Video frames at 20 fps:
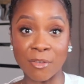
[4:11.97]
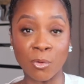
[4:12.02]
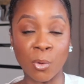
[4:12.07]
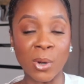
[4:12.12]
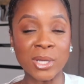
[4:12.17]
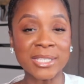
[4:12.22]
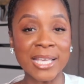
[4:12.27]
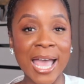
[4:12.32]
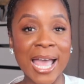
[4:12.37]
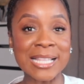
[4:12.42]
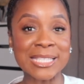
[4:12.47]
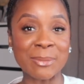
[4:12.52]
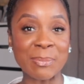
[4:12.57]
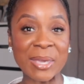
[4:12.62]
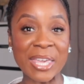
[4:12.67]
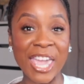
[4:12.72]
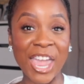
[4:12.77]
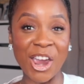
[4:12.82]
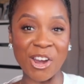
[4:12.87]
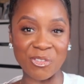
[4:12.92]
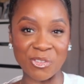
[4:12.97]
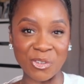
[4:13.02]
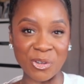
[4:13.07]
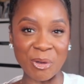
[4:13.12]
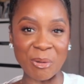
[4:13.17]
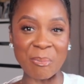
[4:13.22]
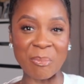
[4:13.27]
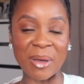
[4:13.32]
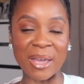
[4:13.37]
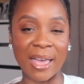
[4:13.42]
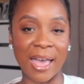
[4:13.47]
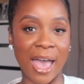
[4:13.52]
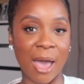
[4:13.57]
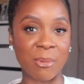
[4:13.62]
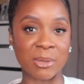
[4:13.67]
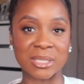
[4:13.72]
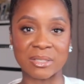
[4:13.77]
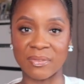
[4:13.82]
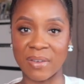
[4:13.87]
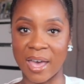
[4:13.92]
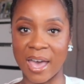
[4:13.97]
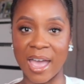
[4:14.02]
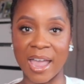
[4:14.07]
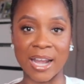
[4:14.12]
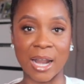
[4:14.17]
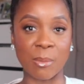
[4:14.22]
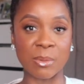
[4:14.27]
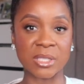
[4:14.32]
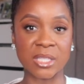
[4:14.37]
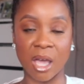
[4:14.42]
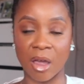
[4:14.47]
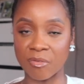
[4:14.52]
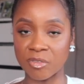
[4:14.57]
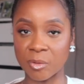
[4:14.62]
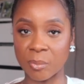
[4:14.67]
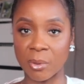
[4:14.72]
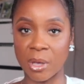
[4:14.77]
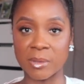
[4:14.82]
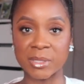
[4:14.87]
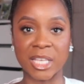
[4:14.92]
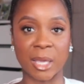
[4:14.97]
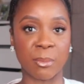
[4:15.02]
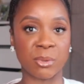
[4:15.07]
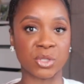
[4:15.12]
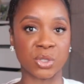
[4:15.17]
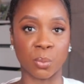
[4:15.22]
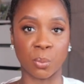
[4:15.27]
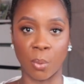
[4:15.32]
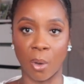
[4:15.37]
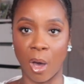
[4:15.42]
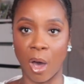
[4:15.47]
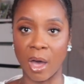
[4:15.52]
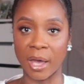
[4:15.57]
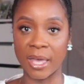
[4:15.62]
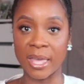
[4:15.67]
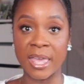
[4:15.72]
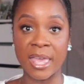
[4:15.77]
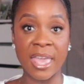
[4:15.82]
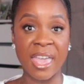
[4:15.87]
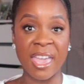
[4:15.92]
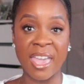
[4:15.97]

Of course, I had to be careful, but I was fine. I was comfortable. I was able to walk.